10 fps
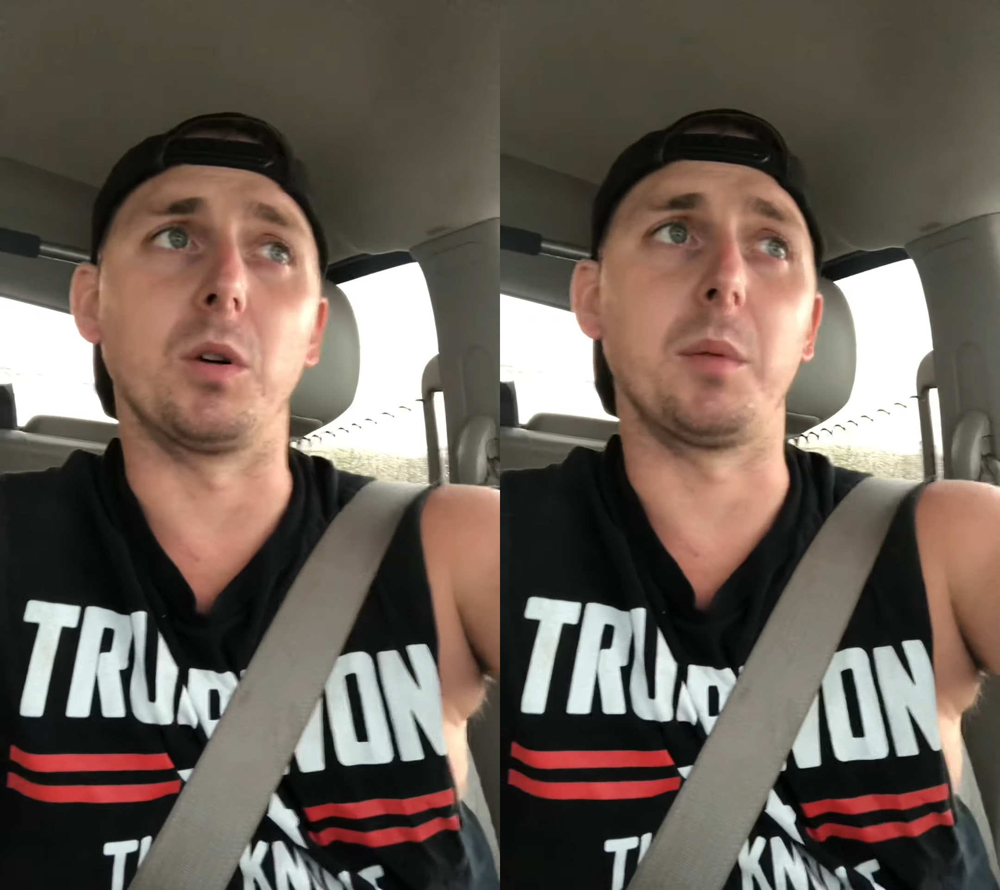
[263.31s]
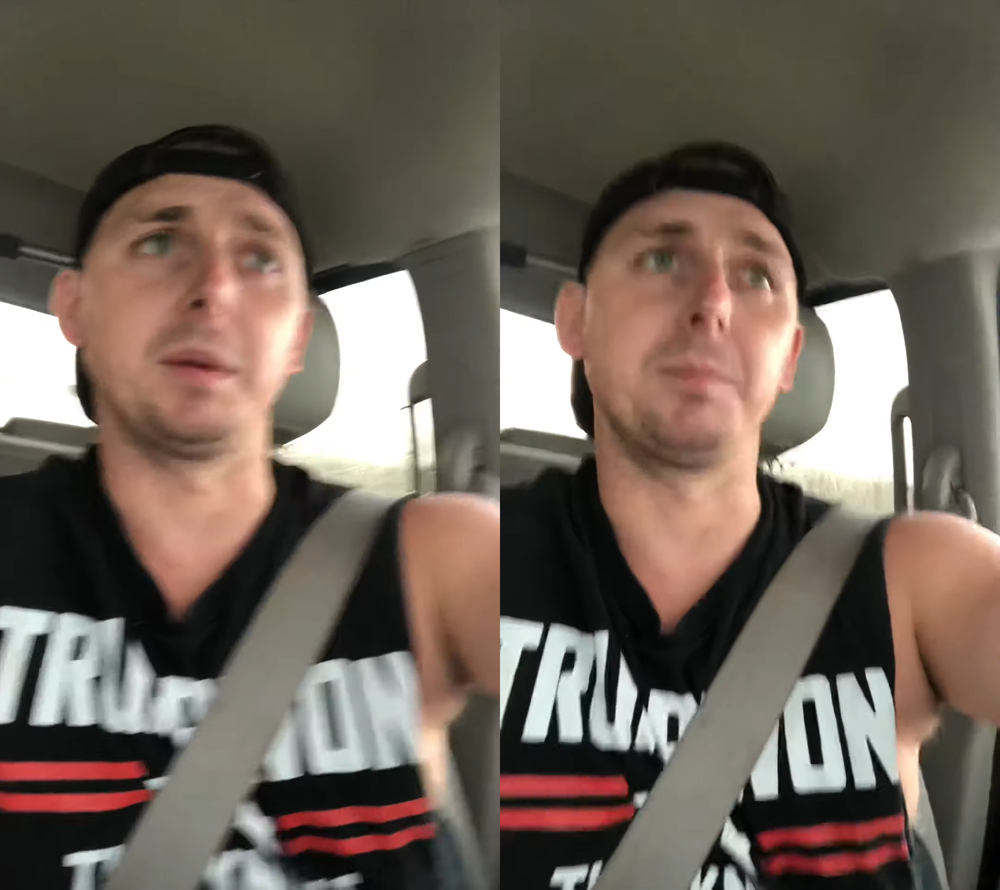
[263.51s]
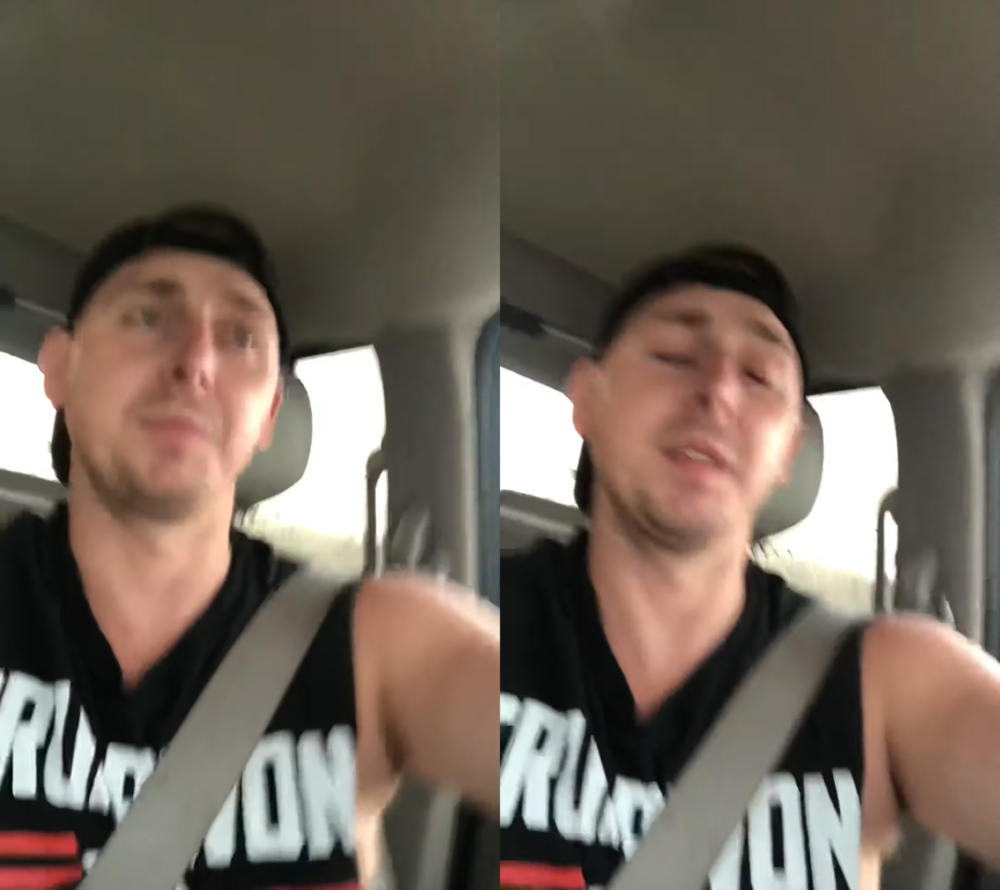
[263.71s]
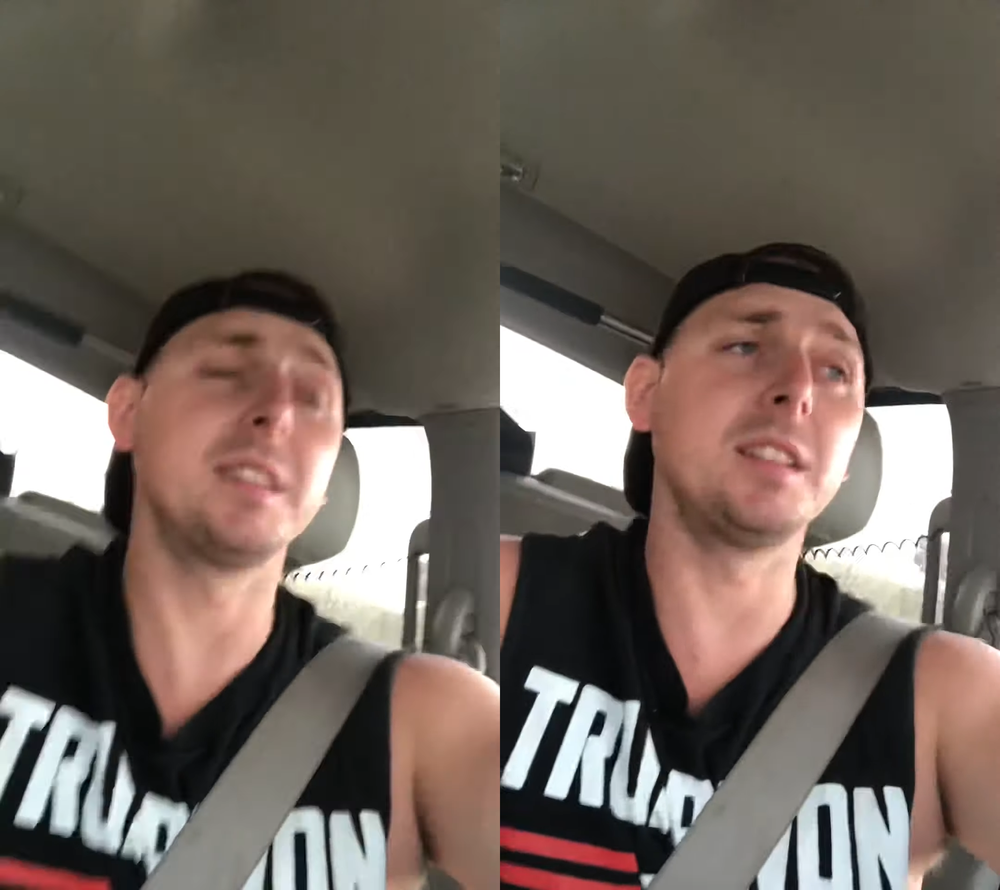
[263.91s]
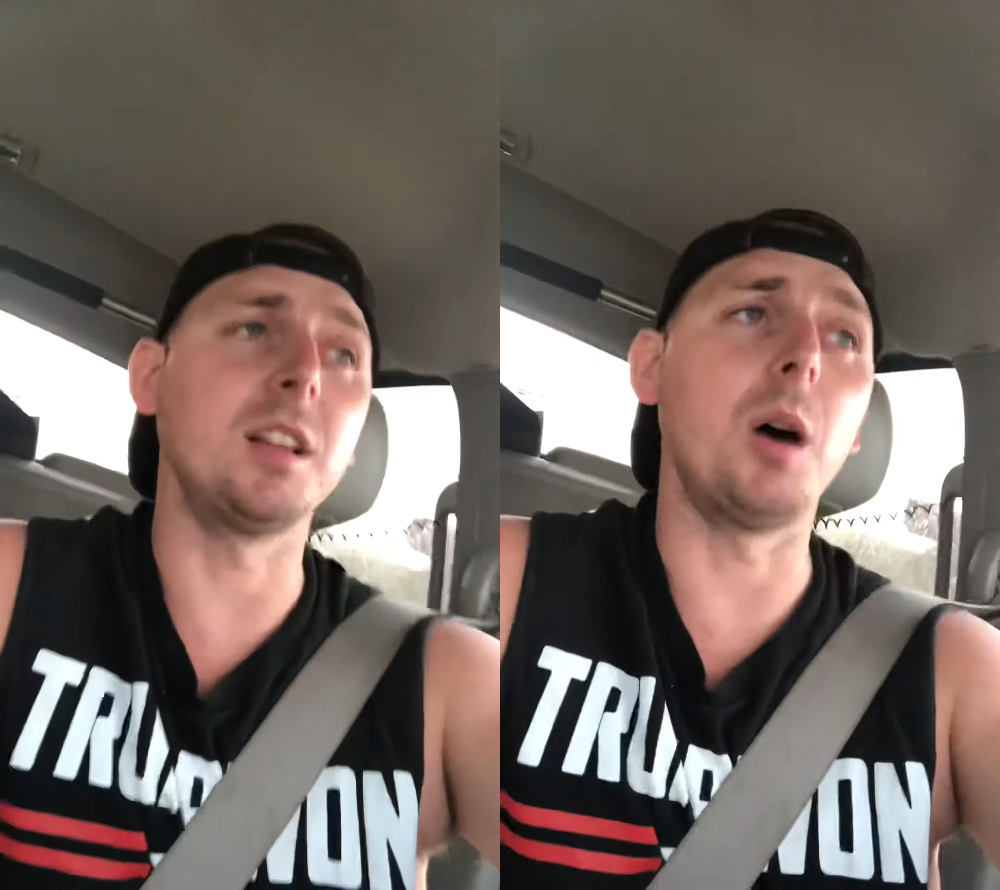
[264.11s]
I mean, this
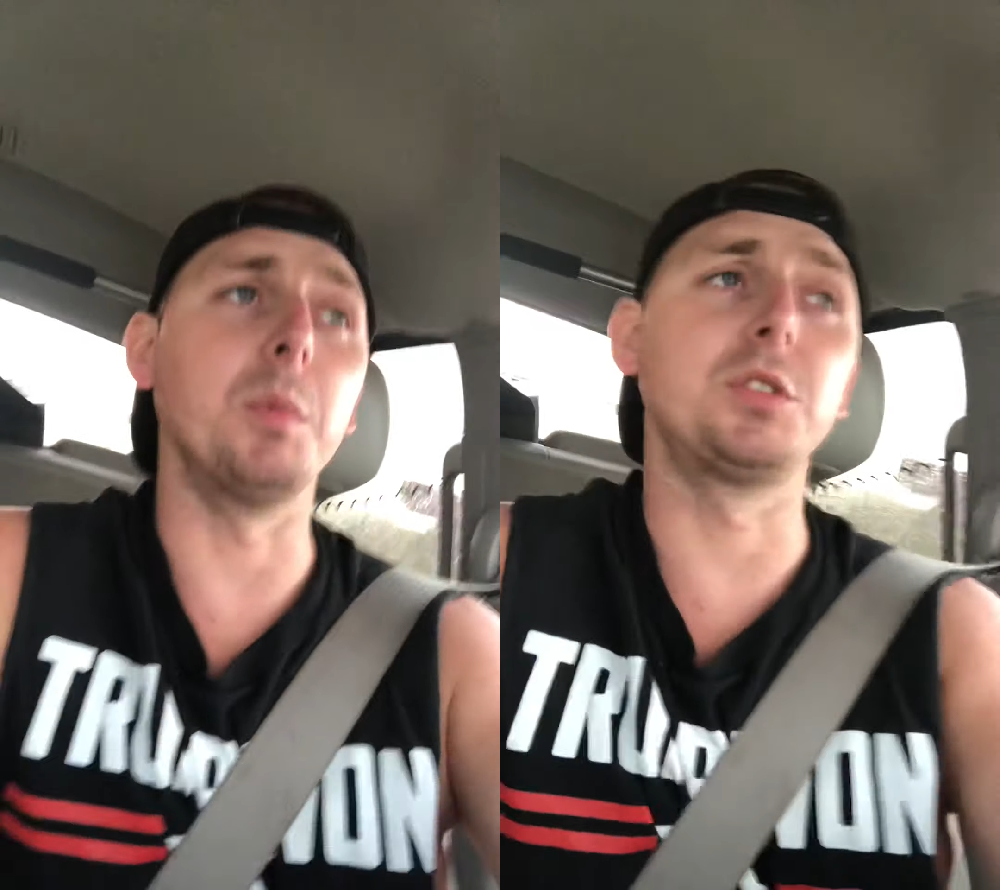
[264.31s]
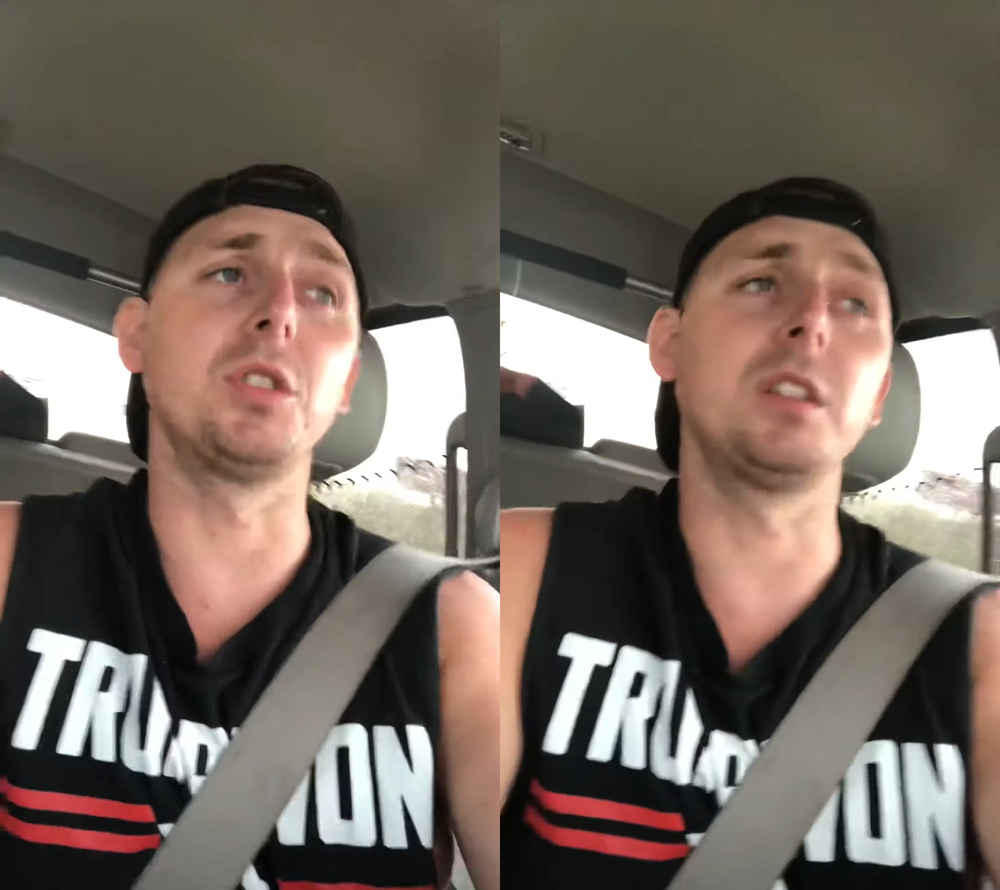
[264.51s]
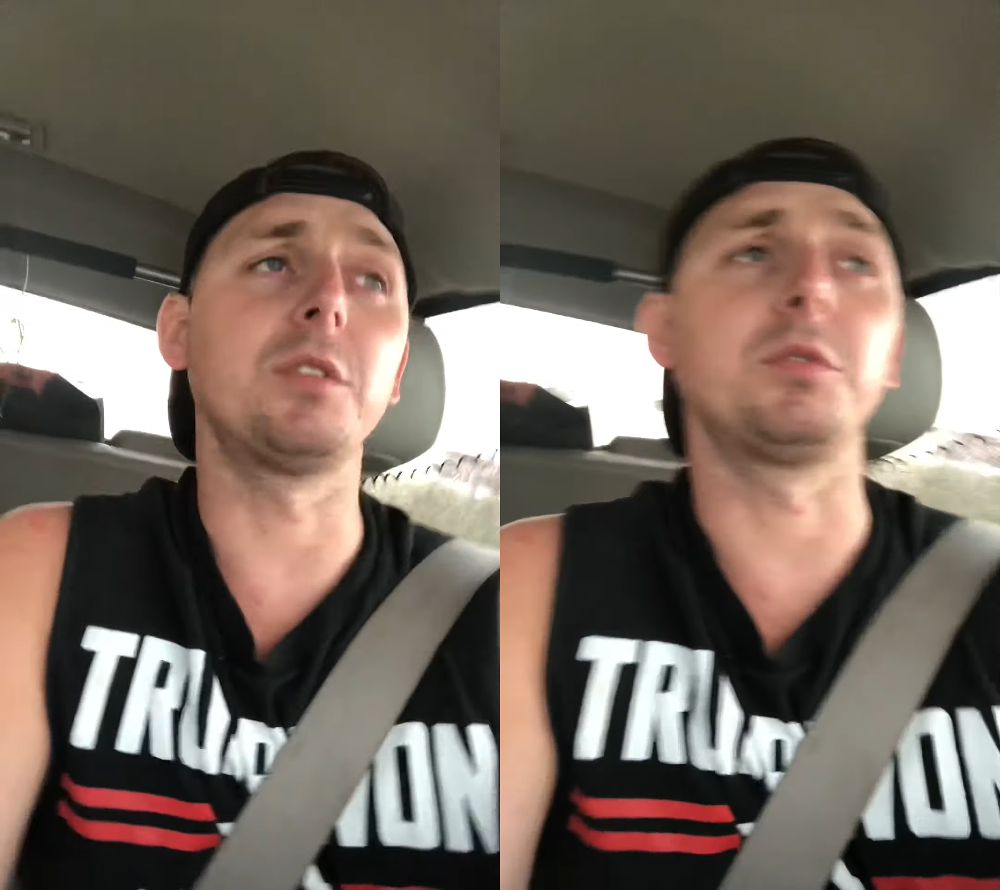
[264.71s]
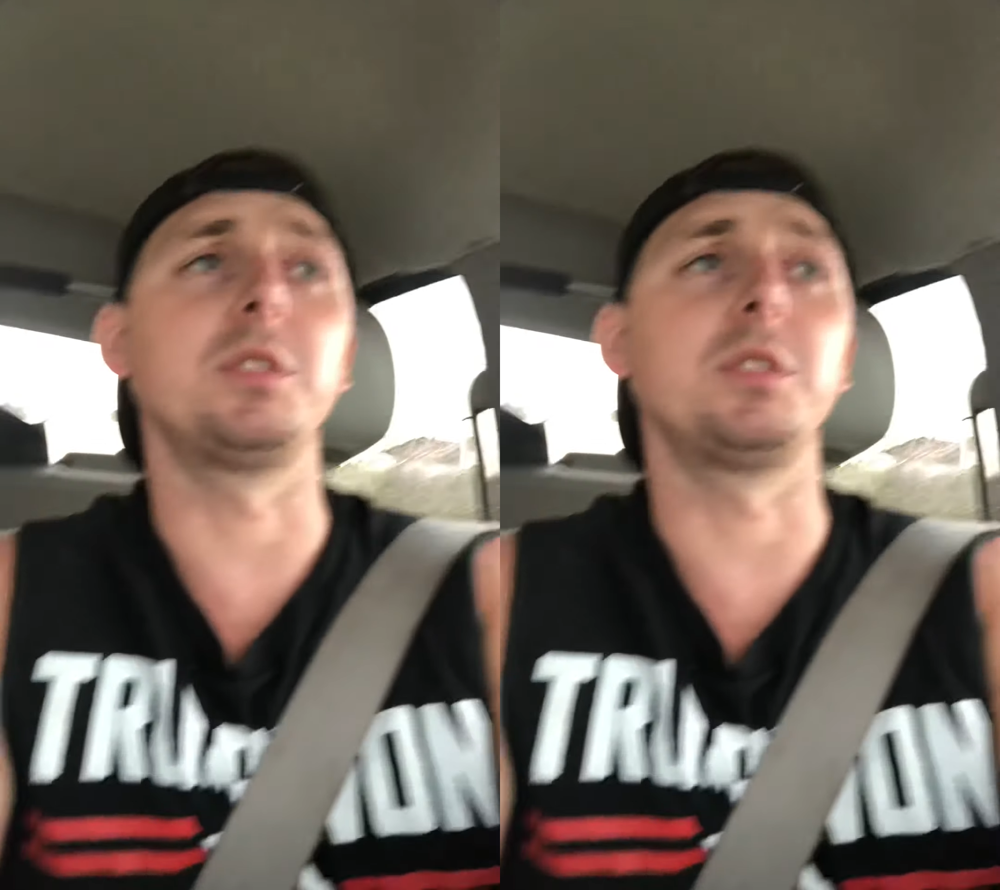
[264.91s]
is dumb. We shouldn't have